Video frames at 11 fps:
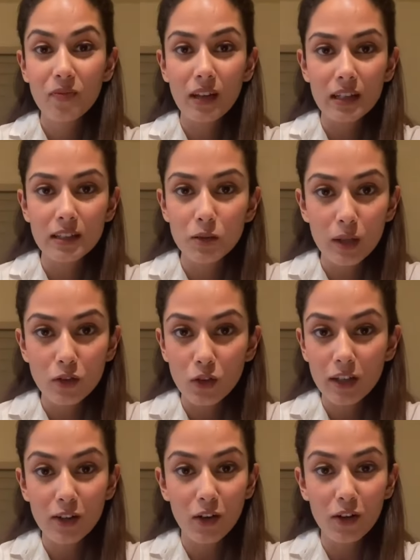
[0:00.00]
This one's
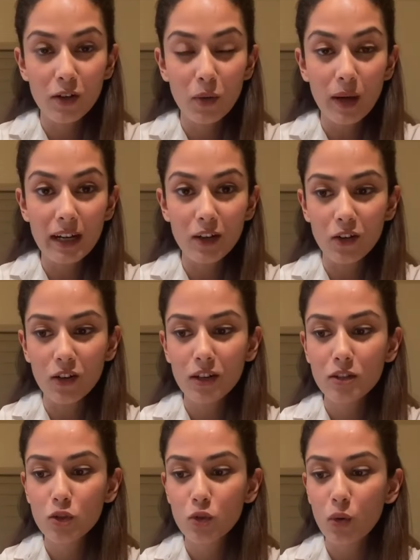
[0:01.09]
already gotten quite long.
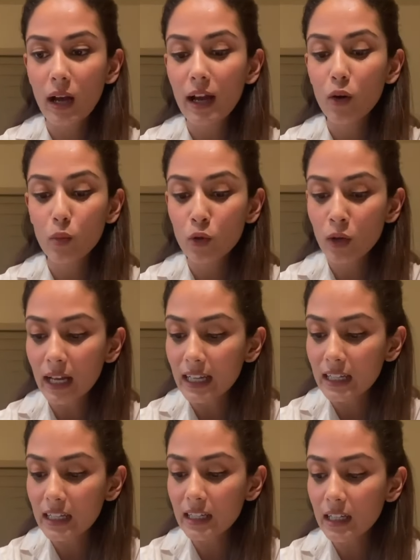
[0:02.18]
So I hope you like
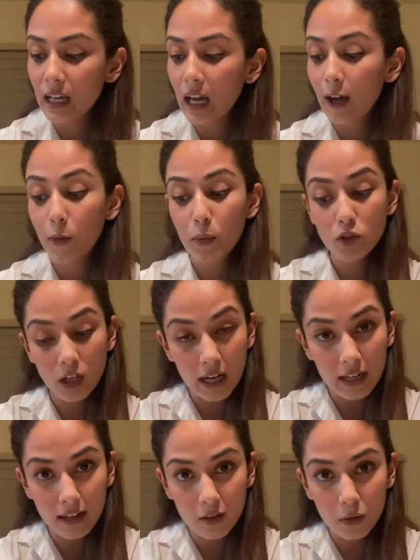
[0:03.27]
it. I hope you try
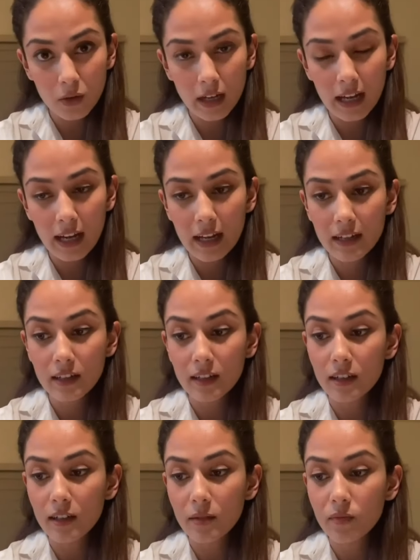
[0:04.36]
it out, and
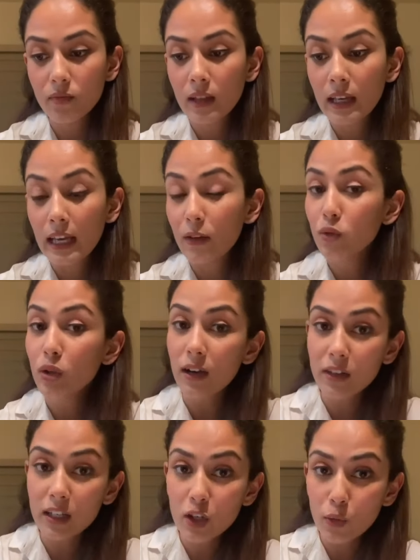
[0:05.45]
if you have
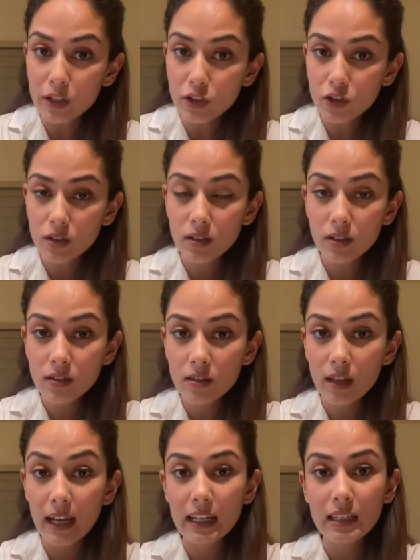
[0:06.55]
any questions,
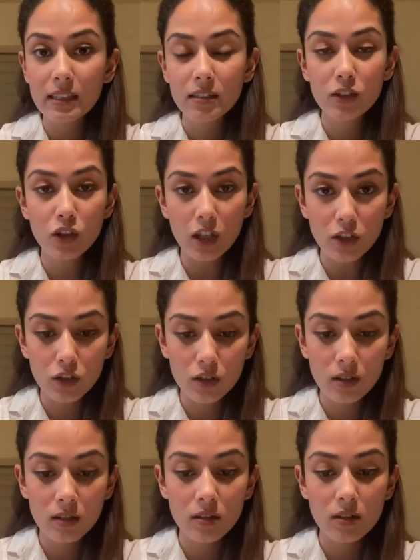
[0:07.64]
any
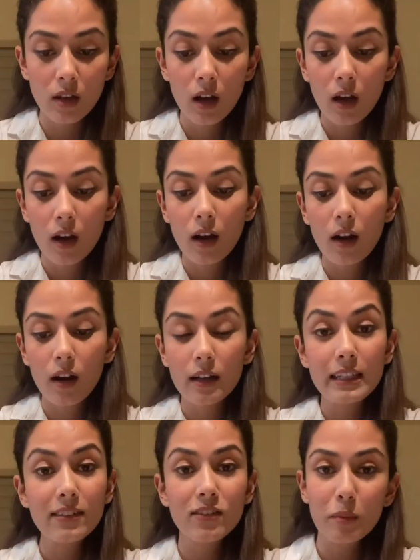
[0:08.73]
suggestions,
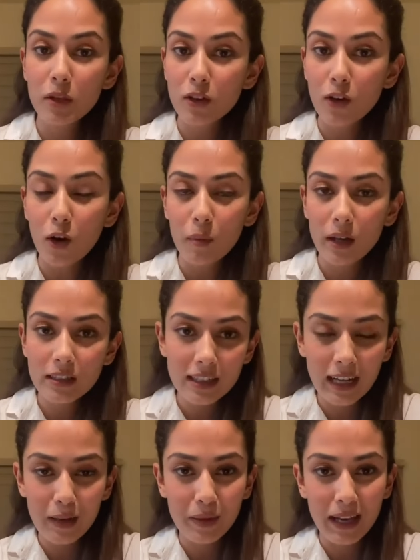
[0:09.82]
leave them in the comments and
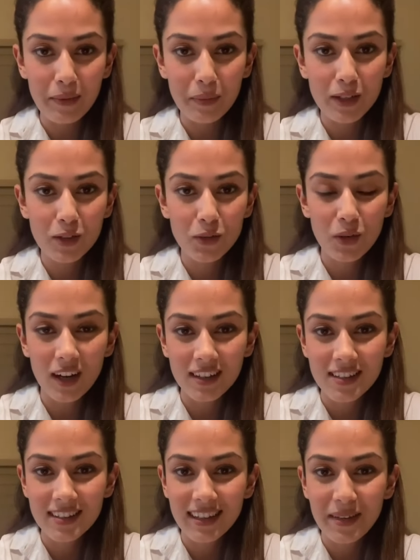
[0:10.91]
I'll be happy to
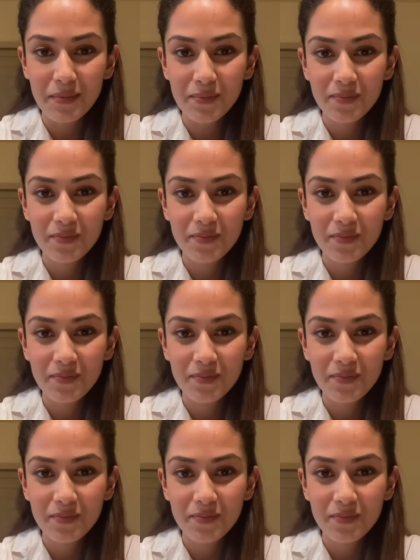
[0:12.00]
answer them.